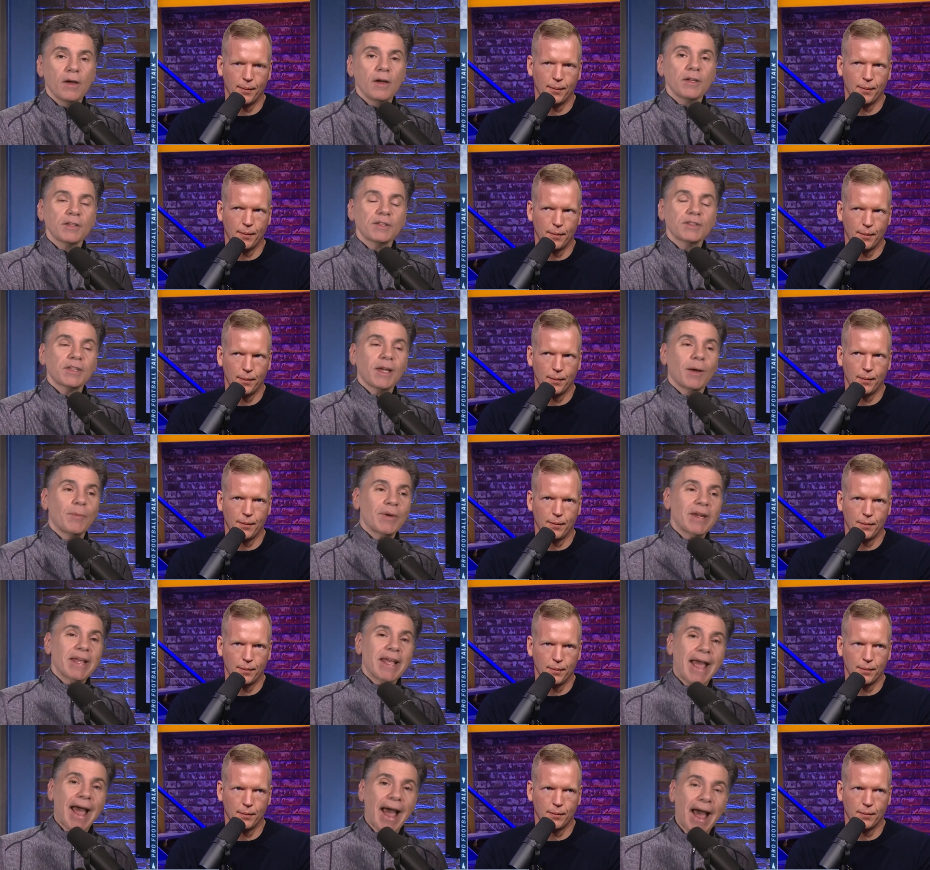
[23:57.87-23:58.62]

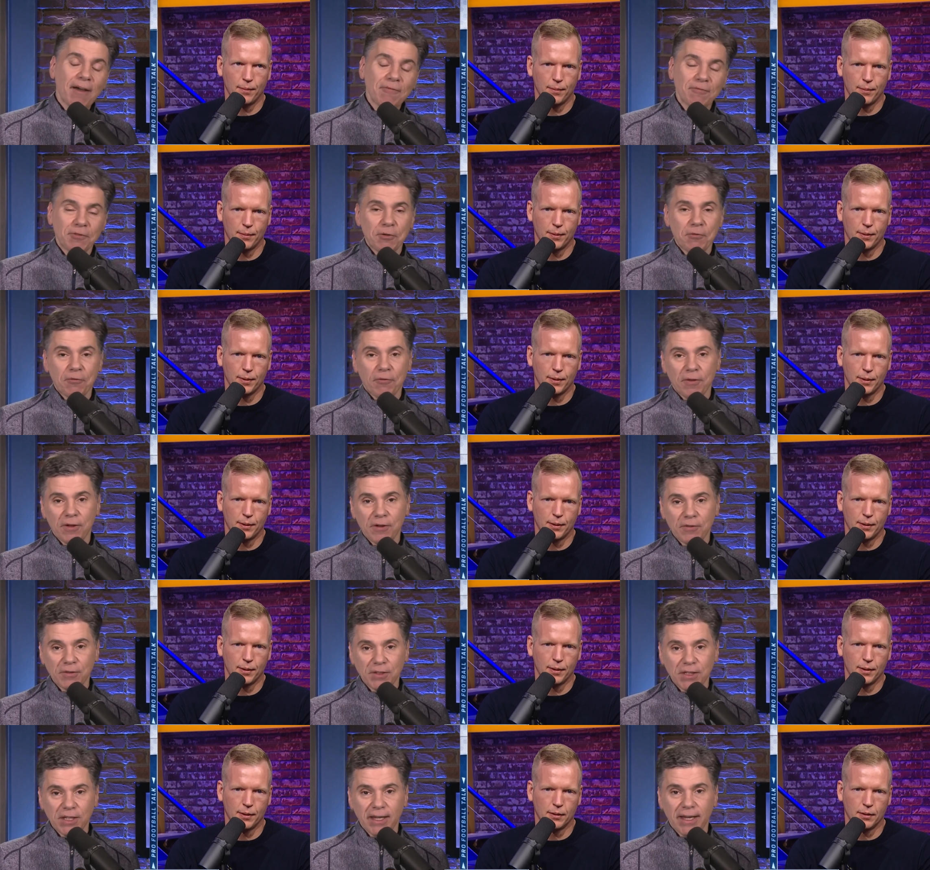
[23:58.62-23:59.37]
Speaker 1: somebody after
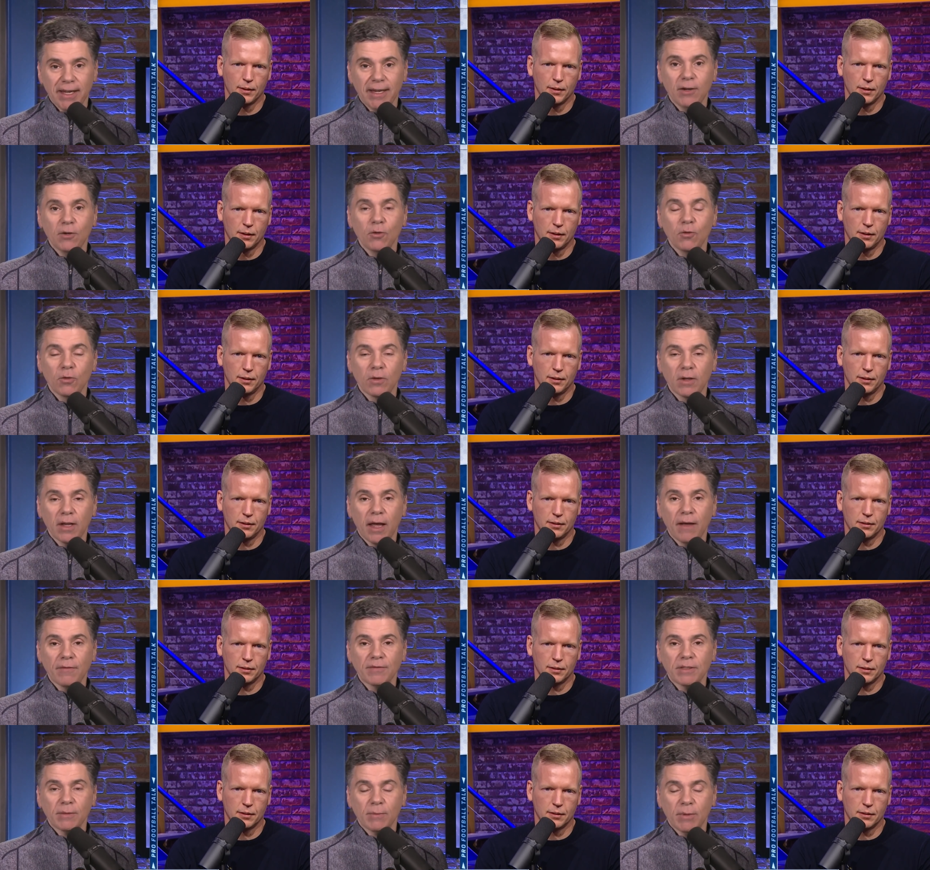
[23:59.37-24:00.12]
15 who
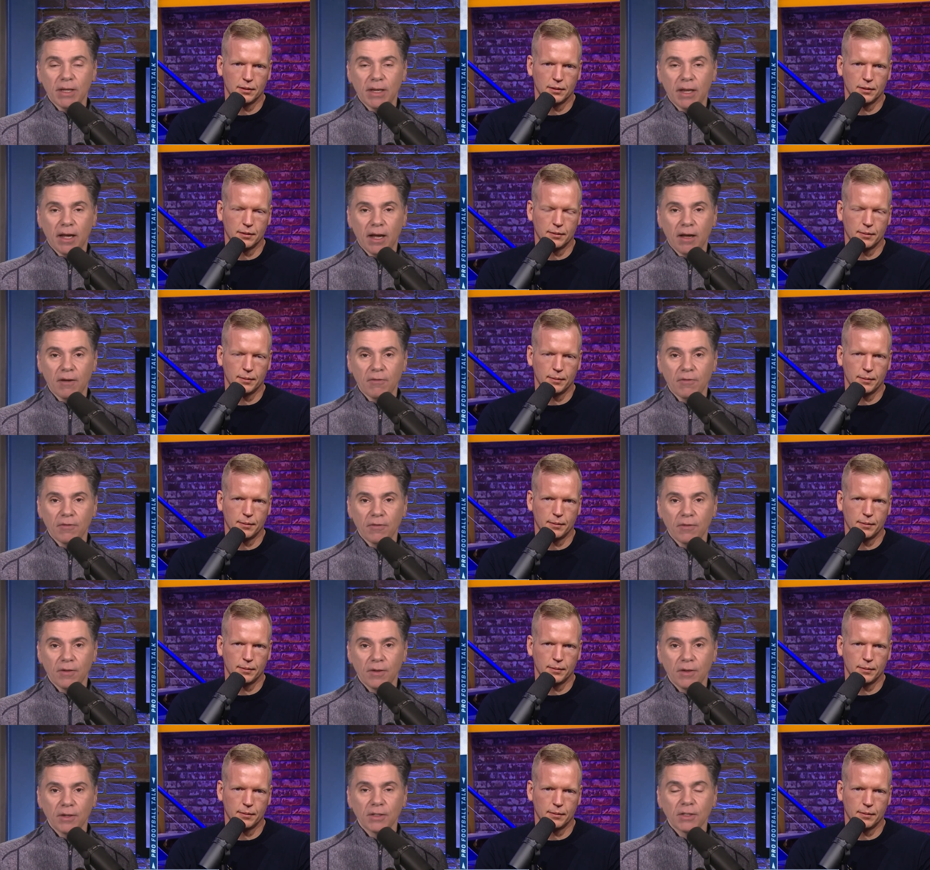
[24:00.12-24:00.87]
loves him
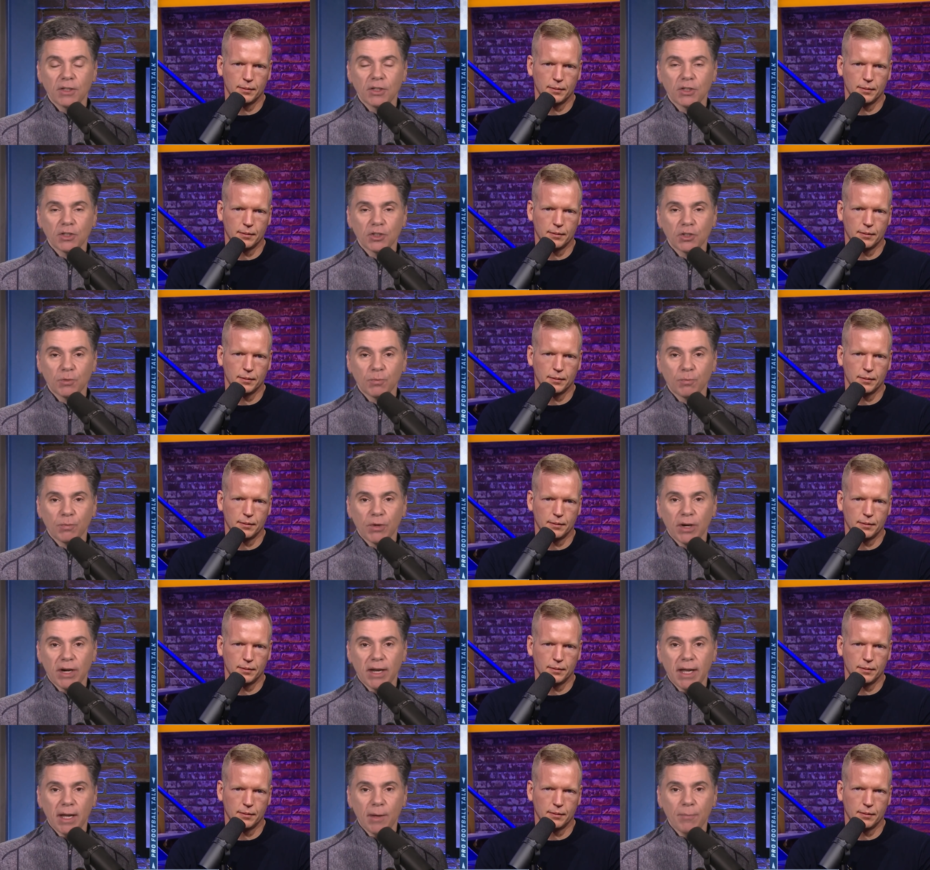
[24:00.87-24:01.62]
enough to
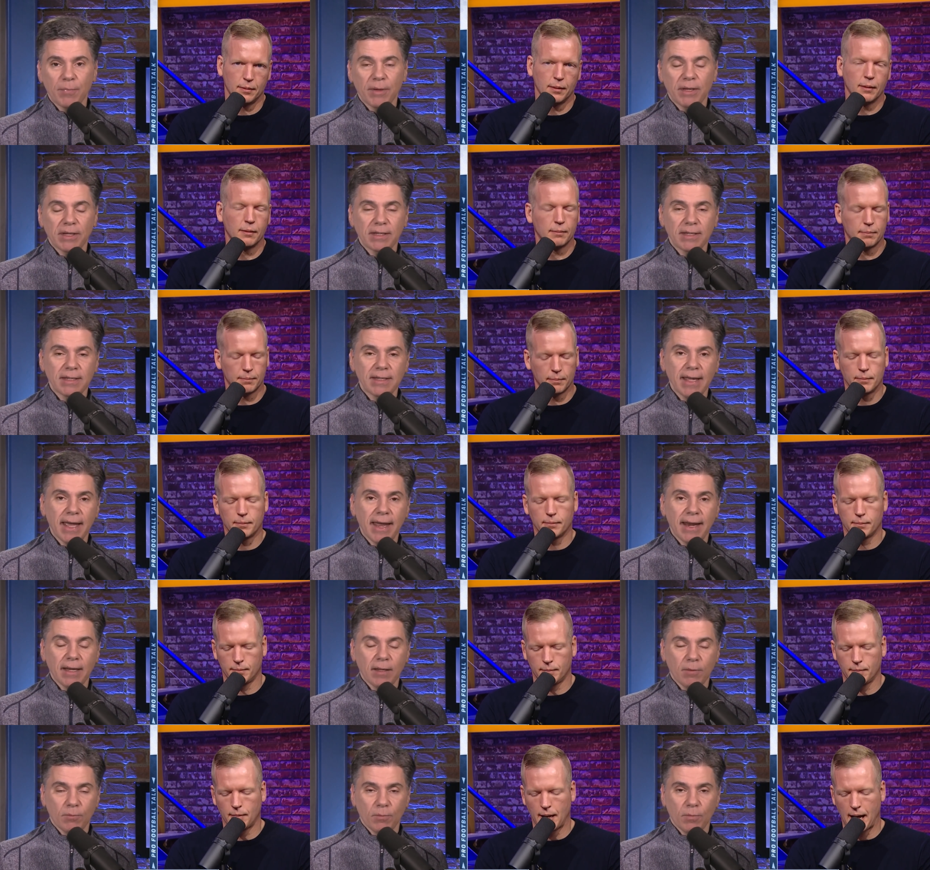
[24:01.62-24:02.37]
spring up and
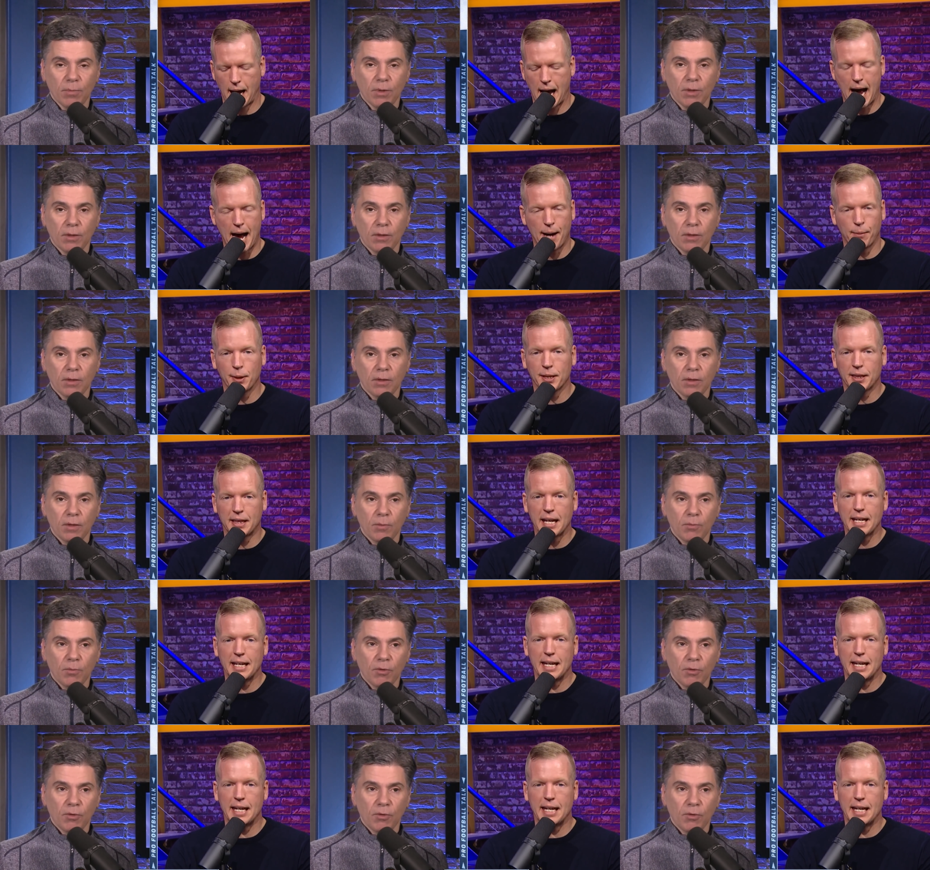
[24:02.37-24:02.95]
get him. I would think